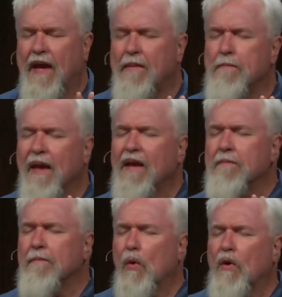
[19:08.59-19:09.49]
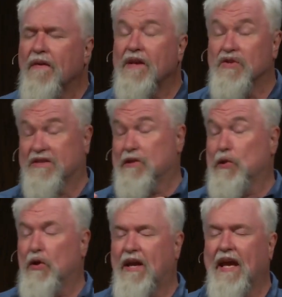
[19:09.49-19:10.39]
It meant more than just
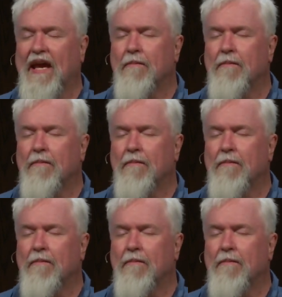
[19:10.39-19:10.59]
looking.